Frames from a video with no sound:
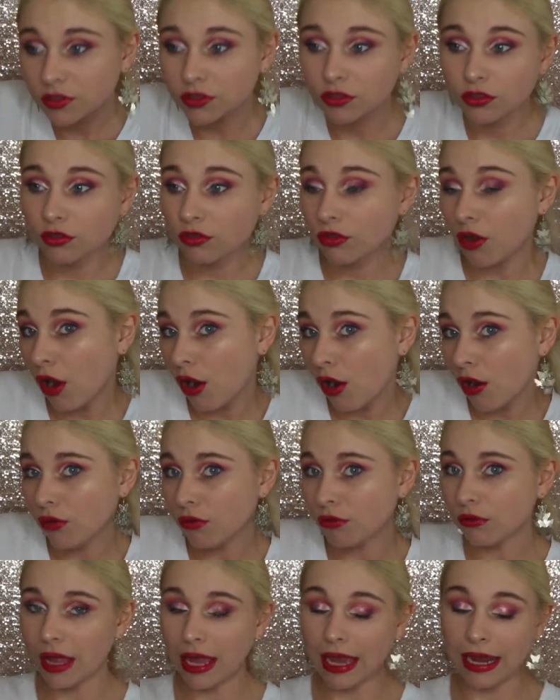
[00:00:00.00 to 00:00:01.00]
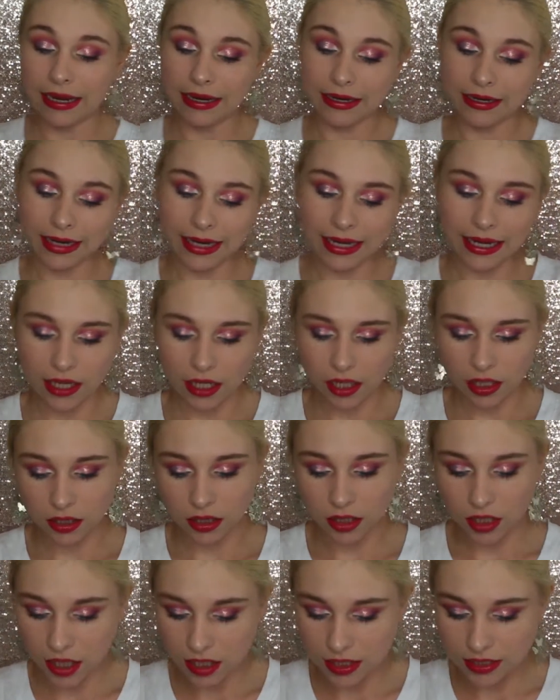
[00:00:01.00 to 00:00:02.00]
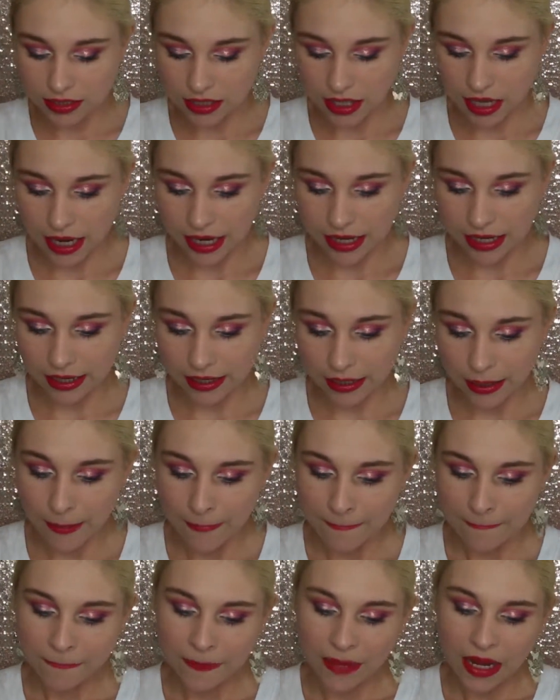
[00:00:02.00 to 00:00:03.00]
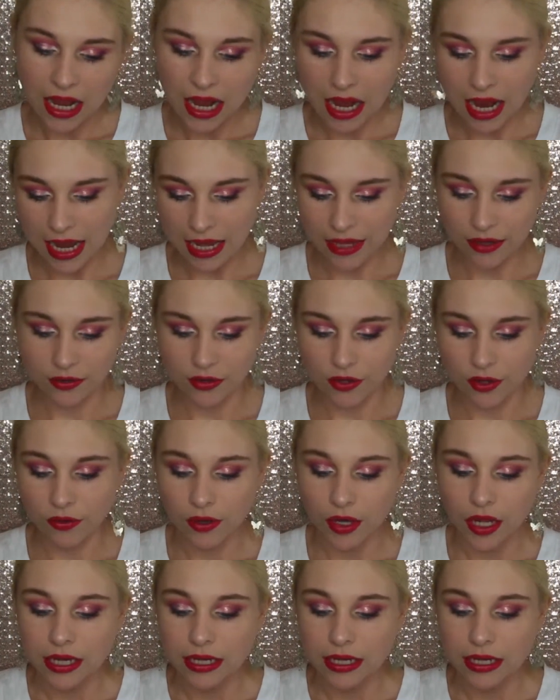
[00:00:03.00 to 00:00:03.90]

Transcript: You know, it looks like, I don't know.